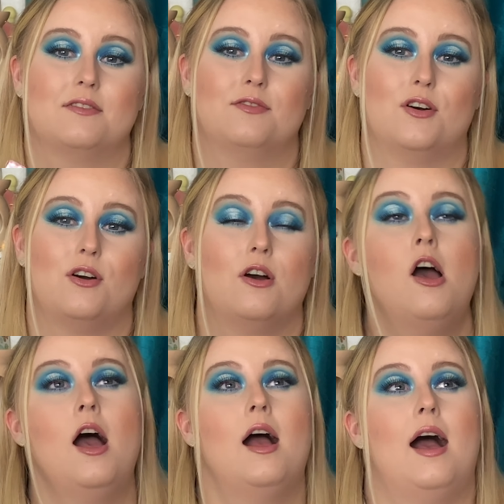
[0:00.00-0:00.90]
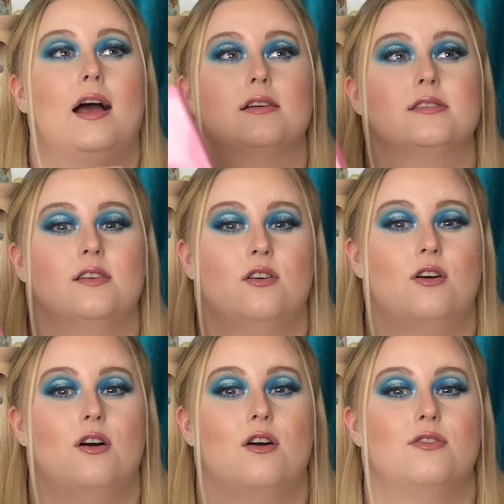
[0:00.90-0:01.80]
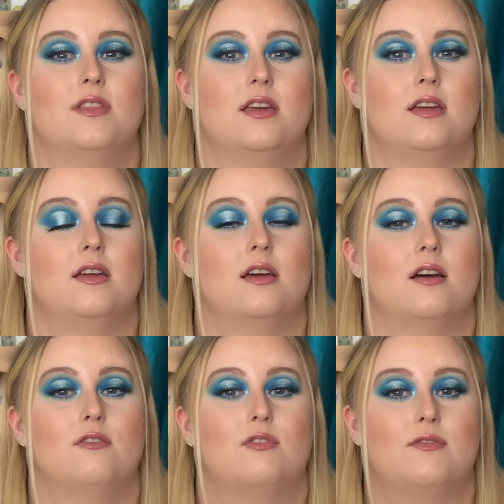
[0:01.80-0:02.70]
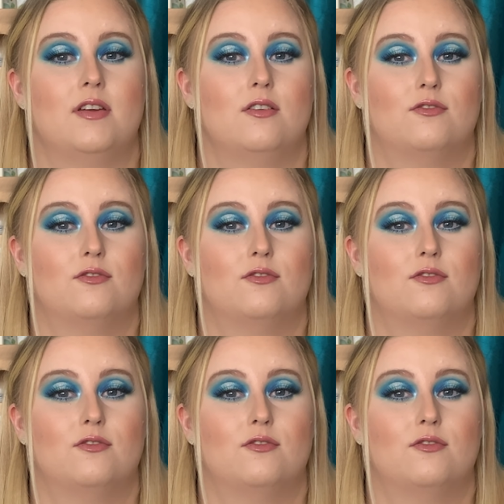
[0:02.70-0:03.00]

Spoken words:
for. I saw on the reveal